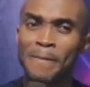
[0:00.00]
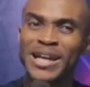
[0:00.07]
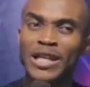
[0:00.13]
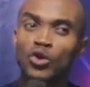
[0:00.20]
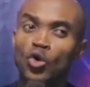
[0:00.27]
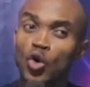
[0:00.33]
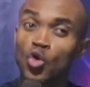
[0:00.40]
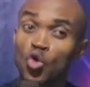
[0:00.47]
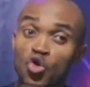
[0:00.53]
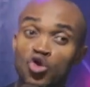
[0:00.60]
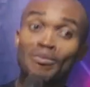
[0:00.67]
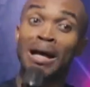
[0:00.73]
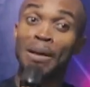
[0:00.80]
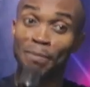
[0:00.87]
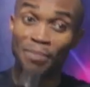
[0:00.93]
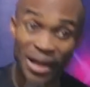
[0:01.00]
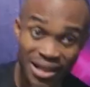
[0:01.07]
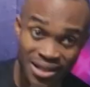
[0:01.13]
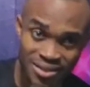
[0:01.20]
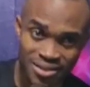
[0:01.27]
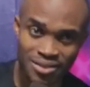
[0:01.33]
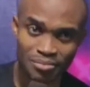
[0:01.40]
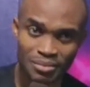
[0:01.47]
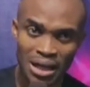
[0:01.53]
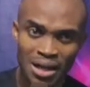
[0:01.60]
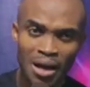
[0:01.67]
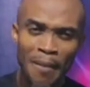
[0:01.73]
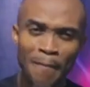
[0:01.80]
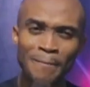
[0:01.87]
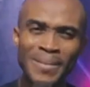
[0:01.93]
me to lose my place.
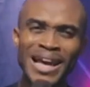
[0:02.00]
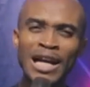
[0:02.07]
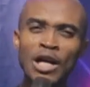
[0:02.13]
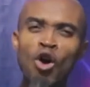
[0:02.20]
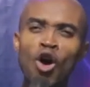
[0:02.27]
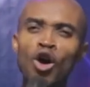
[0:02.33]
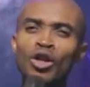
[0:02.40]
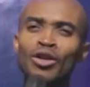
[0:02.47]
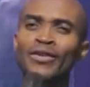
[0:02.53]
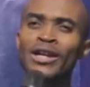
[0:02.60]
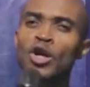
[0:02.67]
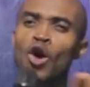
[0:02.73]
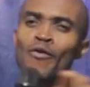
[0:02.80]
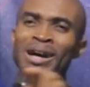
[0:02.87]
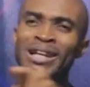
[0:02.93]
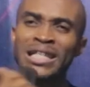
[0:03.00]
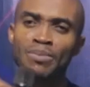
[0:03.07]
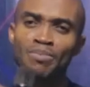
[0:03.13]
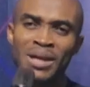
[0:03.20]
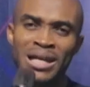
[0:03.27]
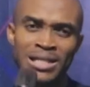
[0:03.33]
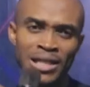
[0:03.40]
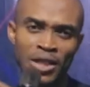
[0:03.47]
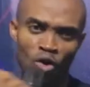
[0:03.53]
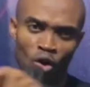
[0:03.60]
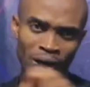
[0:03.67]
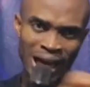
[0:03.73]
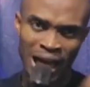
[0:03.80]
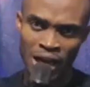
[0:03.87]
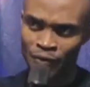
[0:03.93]
May God recover his place in
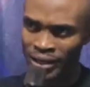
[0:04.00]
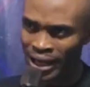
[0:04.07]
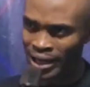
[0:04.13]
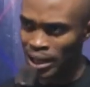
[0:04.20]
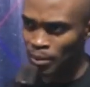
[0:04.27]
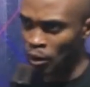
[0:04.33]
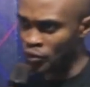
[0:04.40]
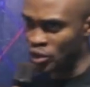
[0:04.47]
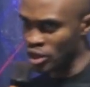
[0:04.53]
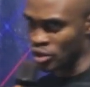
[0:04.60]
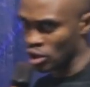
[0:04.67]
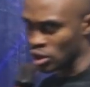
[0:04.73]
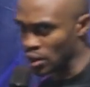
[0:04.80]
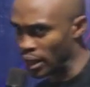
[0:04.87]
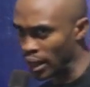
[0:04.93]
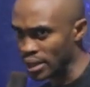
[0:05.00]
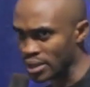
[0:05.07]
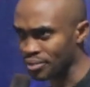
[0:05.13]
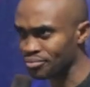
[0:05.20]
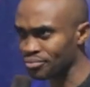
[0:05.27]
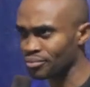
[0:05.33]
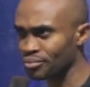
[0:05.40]
your life in the name of Jesus Christ.